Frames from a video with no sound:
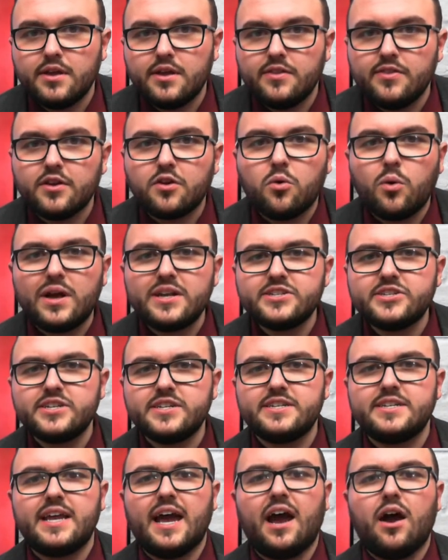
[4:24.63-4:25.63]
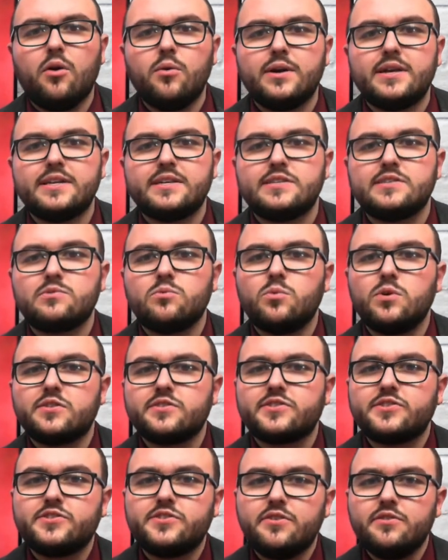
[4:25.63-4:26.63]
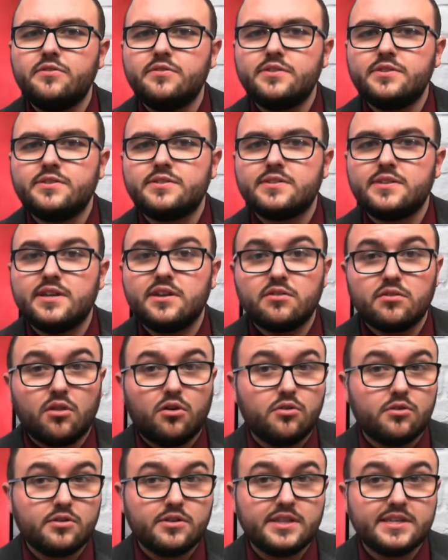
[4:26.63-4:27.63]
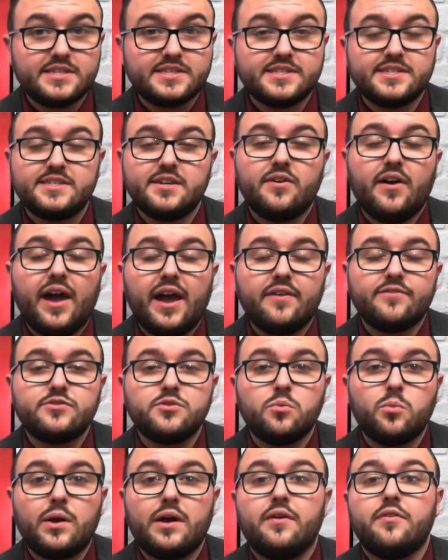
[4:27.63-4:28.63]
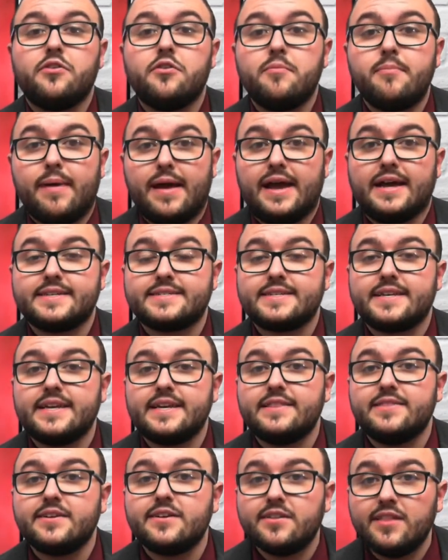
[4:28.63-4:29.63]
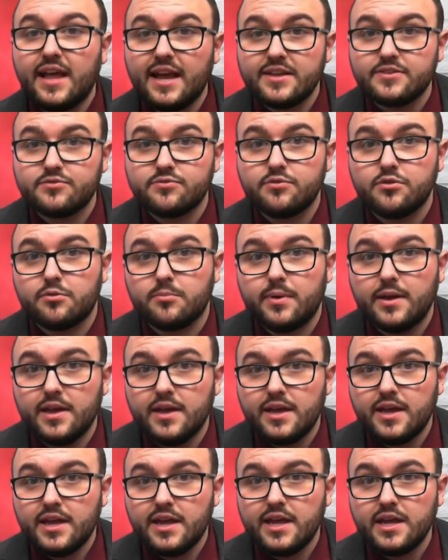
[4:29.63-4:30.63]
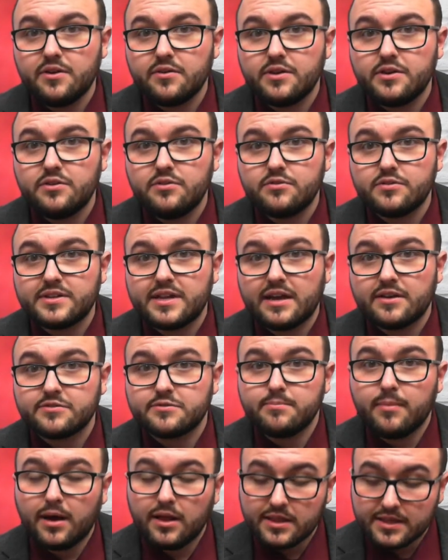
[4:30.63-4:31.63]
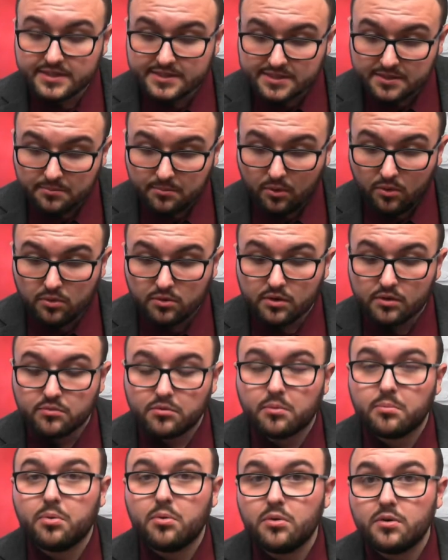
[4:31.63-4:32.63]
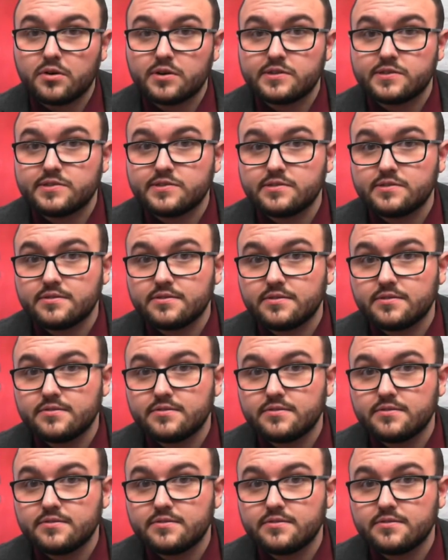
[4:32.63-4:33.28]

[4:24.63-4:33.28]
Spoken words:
The question now is, will students here locally still have to wear their mask in the classroom? Erie News Now's Molly Samora reports.